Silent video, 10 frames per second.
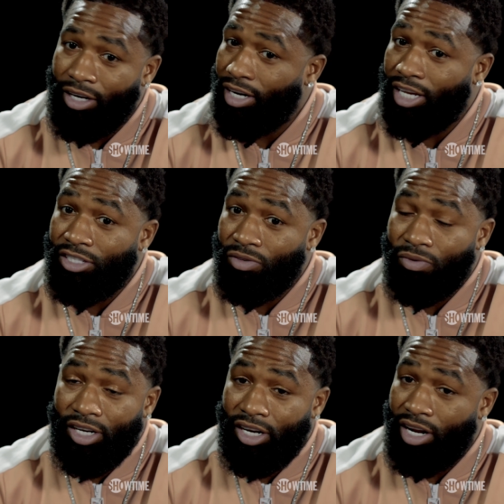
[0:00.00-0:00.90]
and that's the
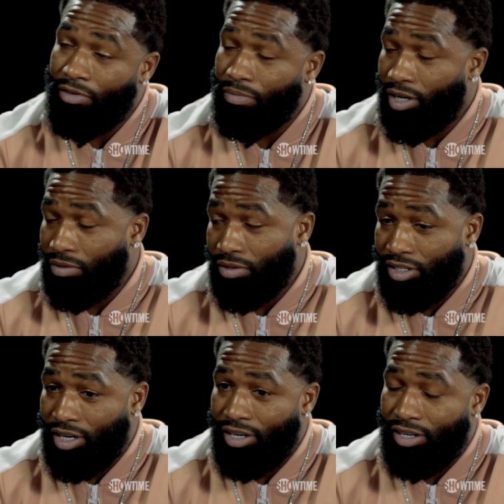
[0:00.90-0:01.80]
one that everybody was
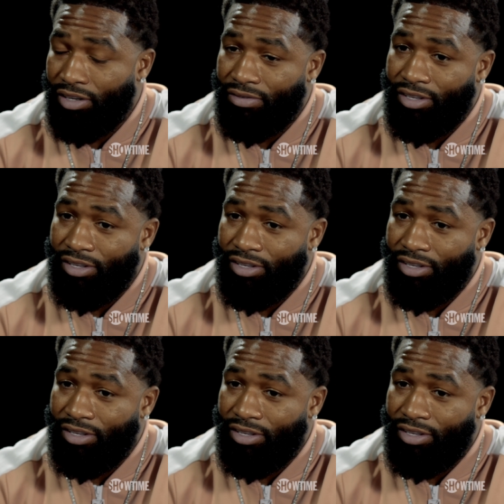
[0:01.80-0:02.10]
scared of.